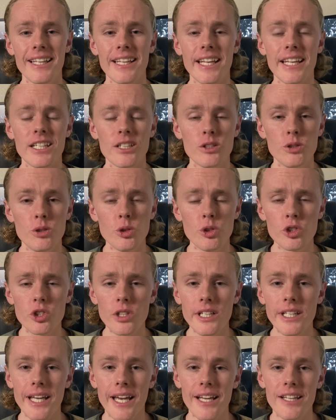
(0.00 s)
it
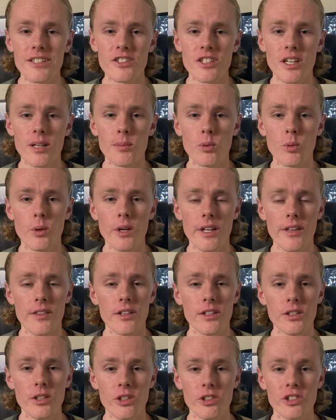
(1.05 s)
usually ends up
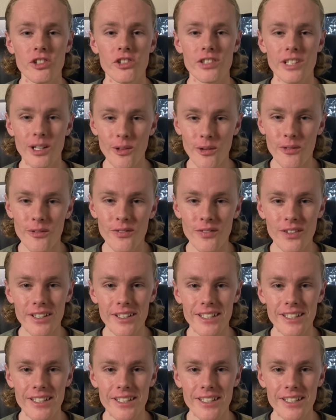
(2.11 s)
with yourself